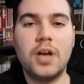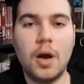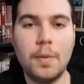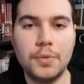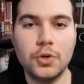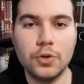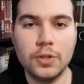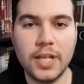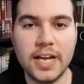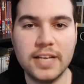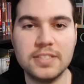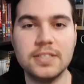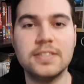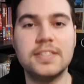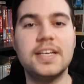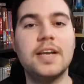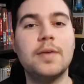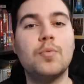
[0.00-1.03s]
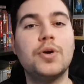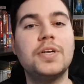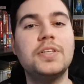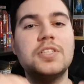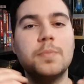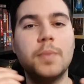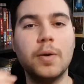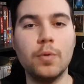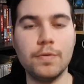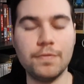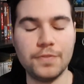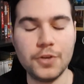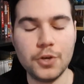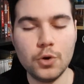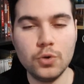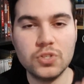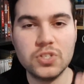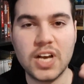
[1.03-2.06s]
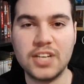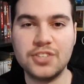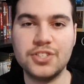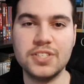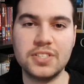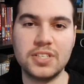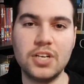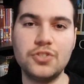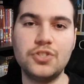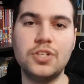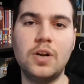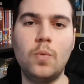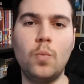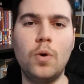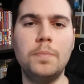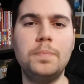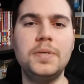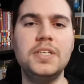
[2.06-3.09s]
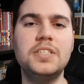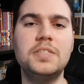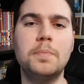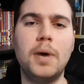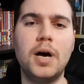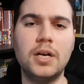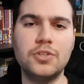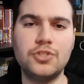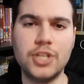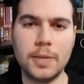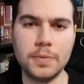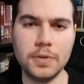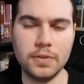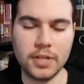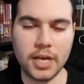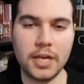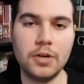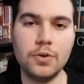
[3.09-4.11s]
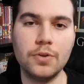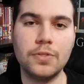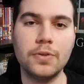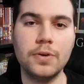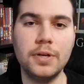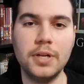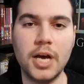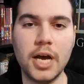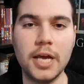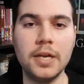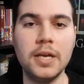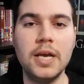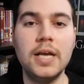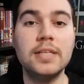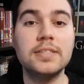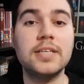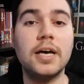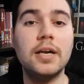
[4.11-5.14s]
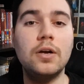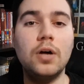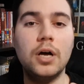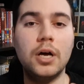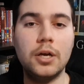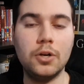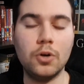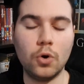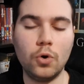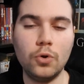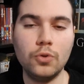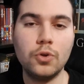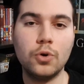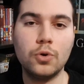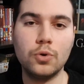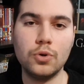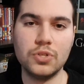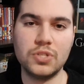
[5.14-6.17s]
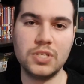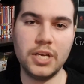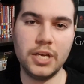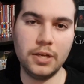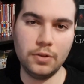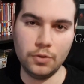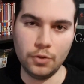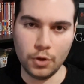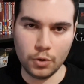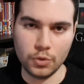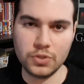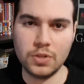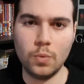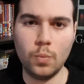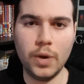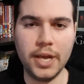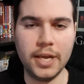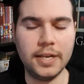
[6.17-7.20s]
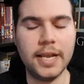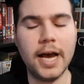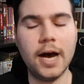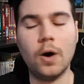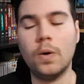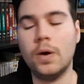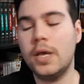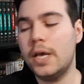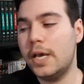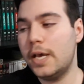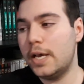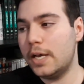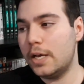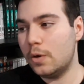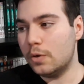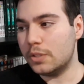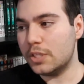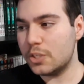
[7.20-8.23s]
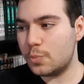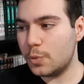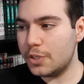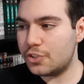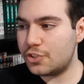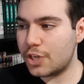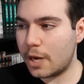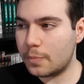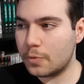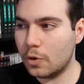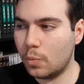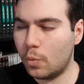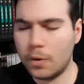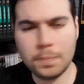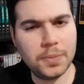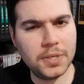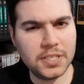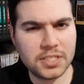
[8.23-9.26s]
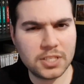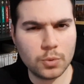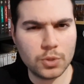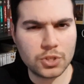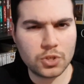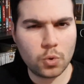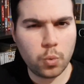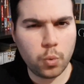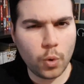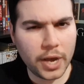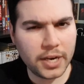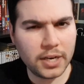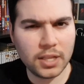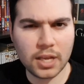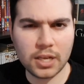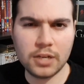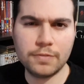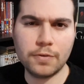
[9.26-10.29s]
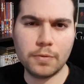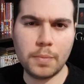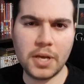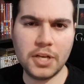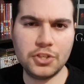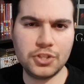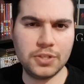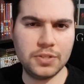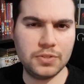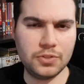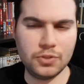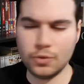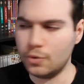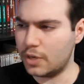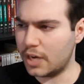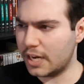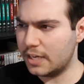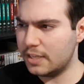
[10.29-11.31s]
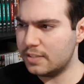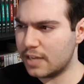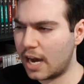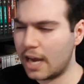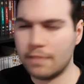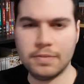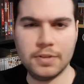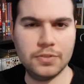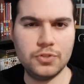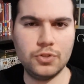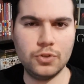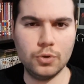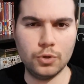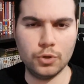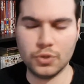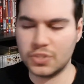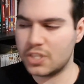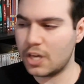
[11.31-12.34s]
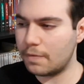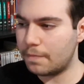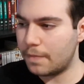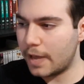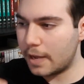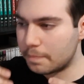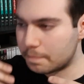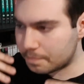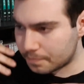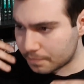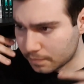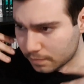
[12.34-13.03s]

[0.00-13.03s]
Commodore Laz here today, bringing to my review slash discussion of One Piece manga chapter 939, titled An Old Horose Knows the Way. Now, with this week's chapter of One Piece, there was quite a lot of information to kind of dive into, you know, stuff that